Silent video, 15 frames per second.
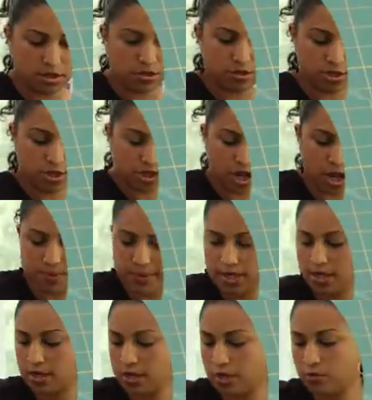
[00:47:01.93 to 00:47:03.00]
know, use a
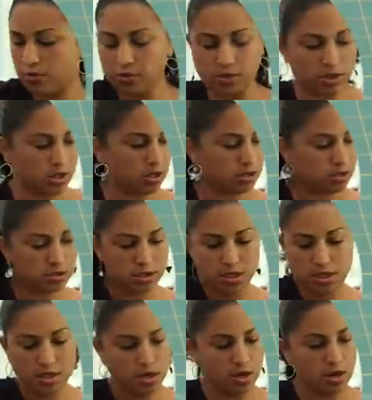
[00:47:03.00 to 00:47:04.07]
chopstick, a ruler,
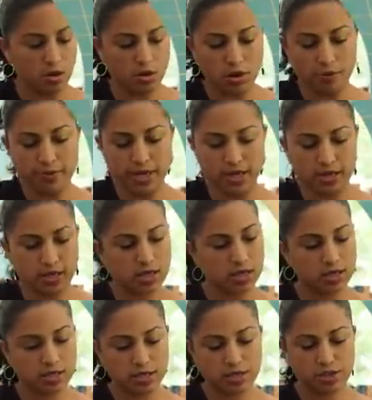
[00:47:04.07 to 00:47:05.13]
or a big
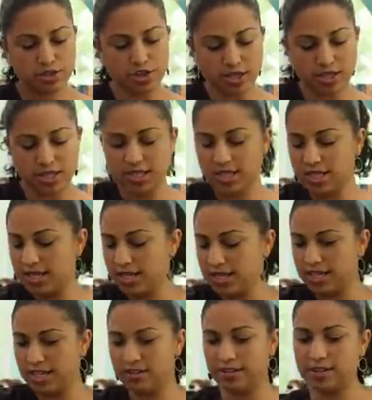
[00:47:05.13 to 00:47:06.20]
chunky knitting
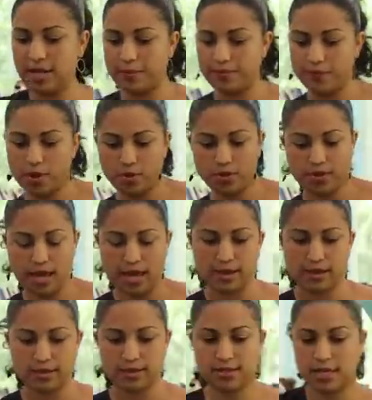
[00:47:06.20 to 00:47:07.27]
needle and poke
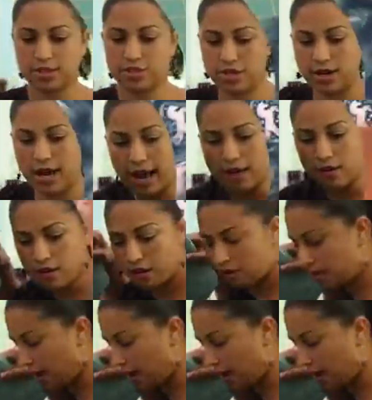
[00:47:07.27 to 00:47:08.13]
that section out. All